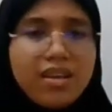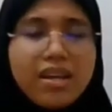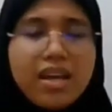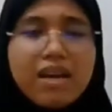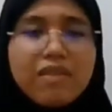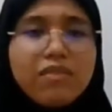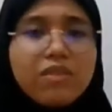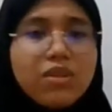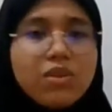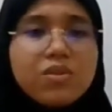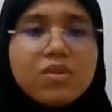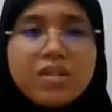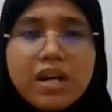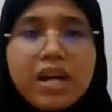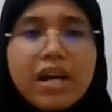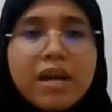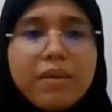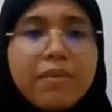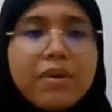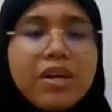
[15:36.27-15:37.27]
have a long
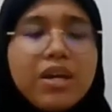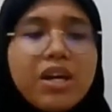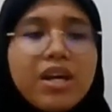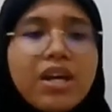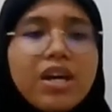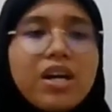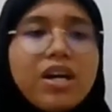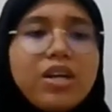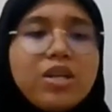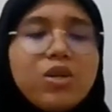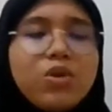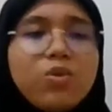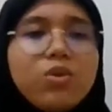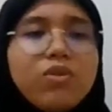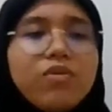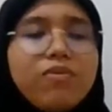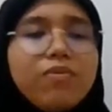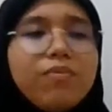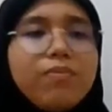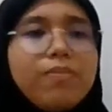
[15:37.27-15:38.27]
time, you
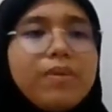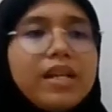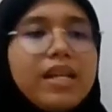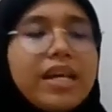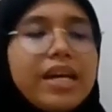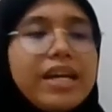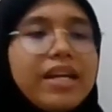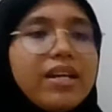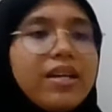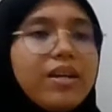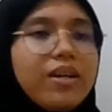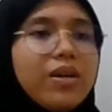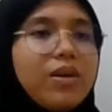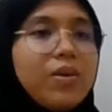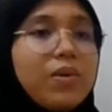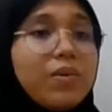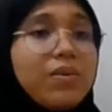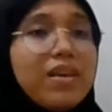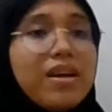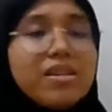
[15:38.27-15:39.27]
would be like,
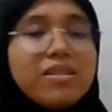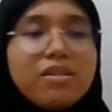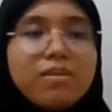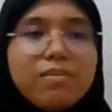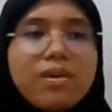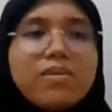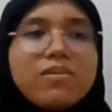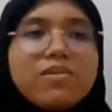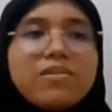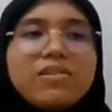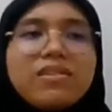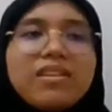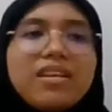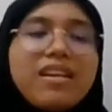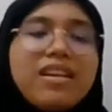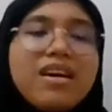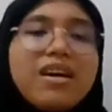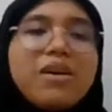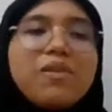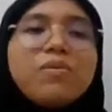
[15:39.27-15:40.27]
oh, that's a mountain
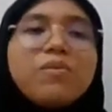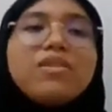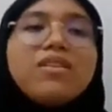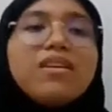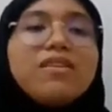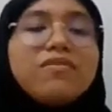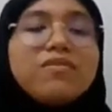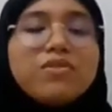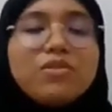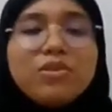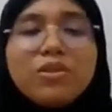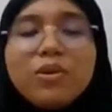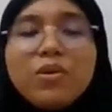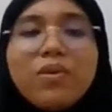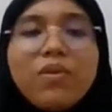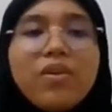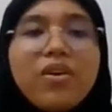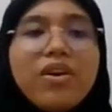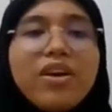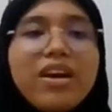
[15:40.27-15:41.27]
and I would love to go
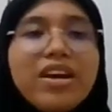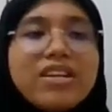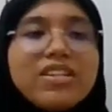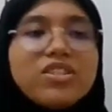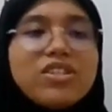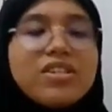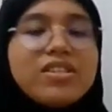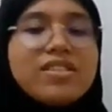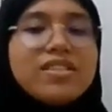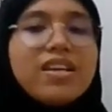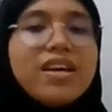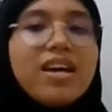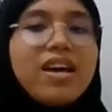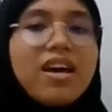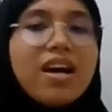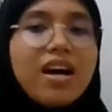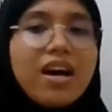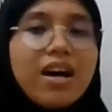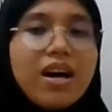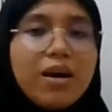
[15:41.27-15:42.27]
there and just
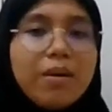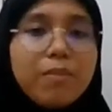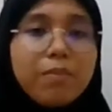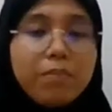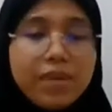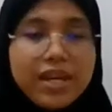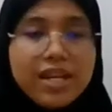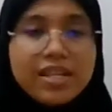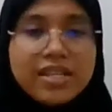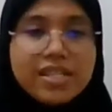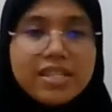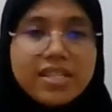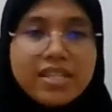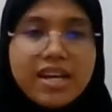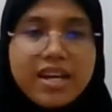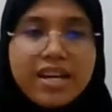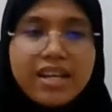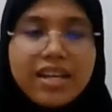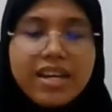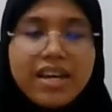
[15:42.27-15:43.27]
be
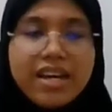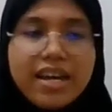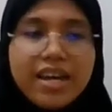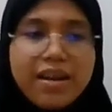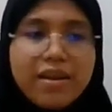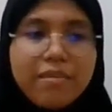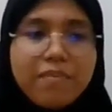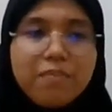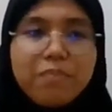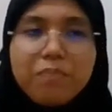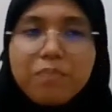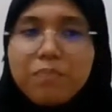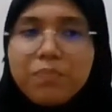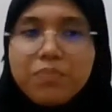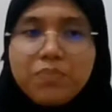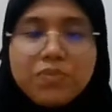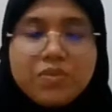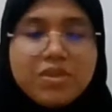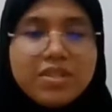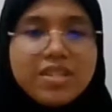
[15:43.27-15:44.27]
inside and
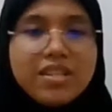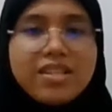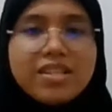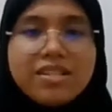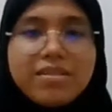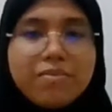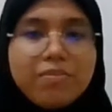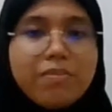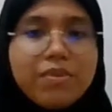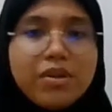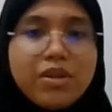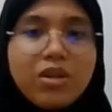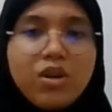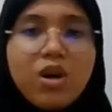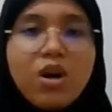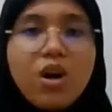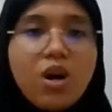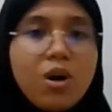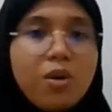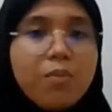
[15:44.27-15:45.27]
just be
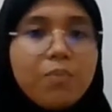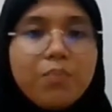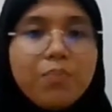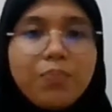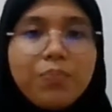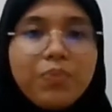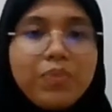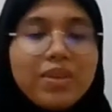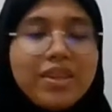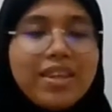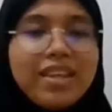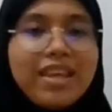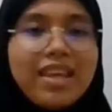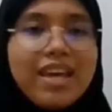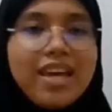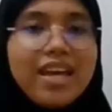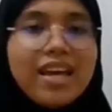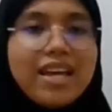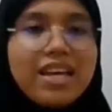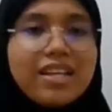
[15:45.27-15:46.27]
calm
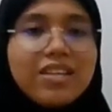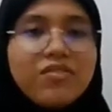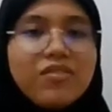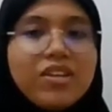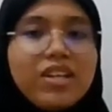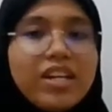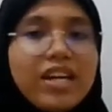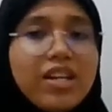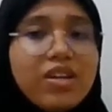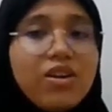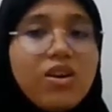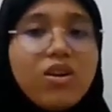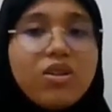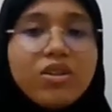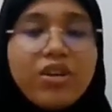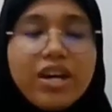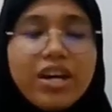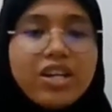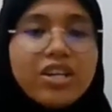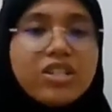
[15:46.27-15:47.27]
and regain all
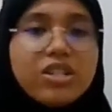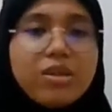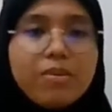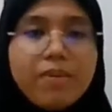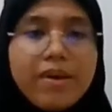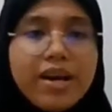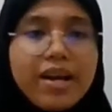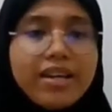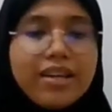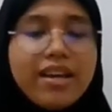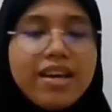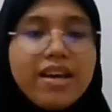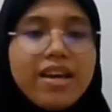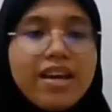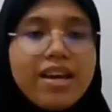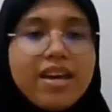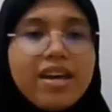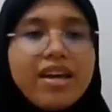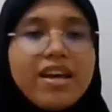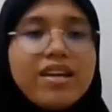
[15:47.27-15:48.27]
your energy back,
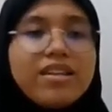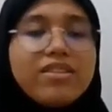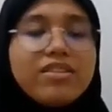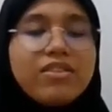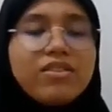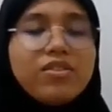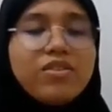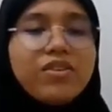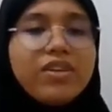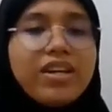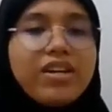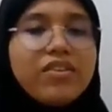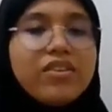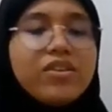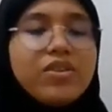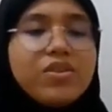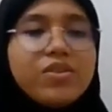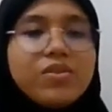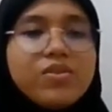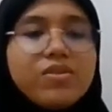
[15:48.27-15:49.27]
and you can
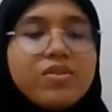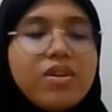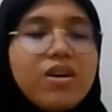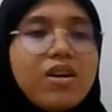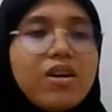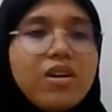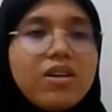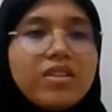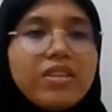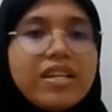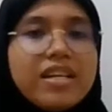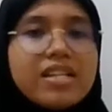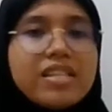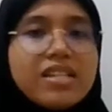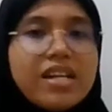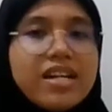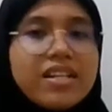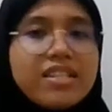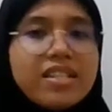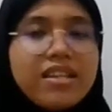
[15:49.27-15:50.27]
reduce all the
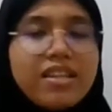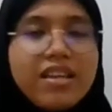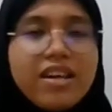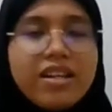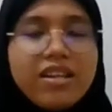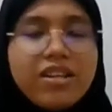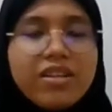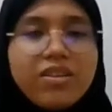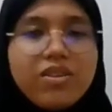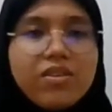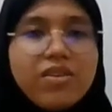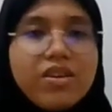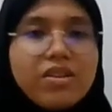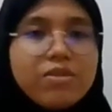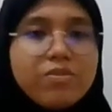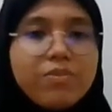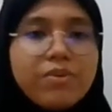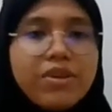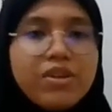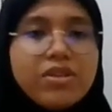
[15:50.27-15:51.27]
anxiety that you
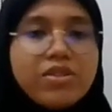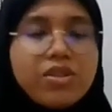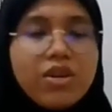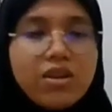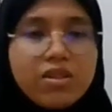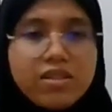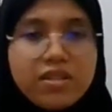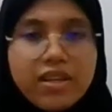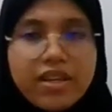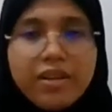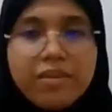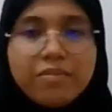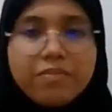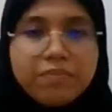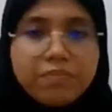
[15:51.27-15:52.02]
experience all day.